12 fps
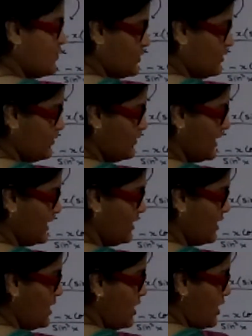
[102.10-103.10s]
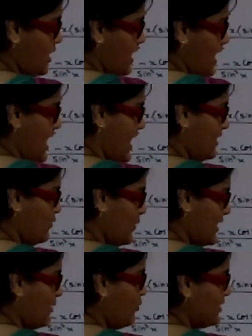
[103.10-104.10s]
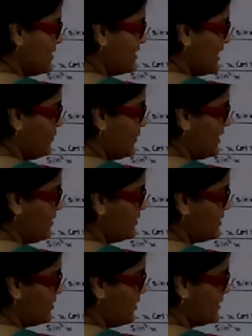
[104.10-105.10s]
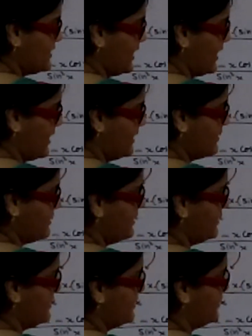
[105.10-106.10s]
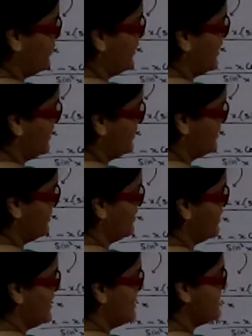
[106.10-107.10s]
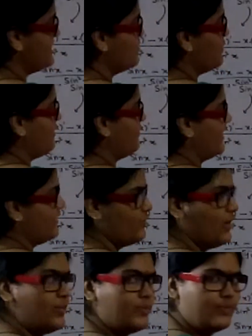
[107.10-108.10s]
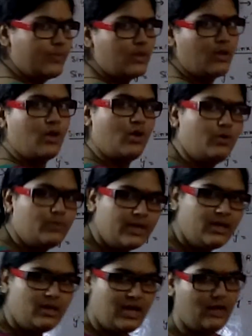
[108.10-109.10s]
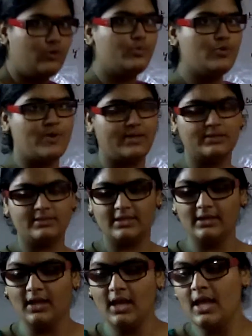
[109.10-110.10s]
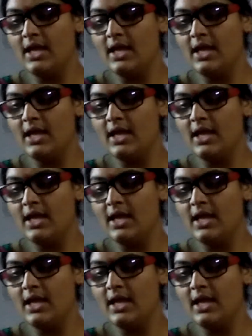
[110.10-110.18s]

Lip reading: proportional to tan, and 1 upon sin becomes cosec x. This is our answer in simplified form. Okay, I hope you understand.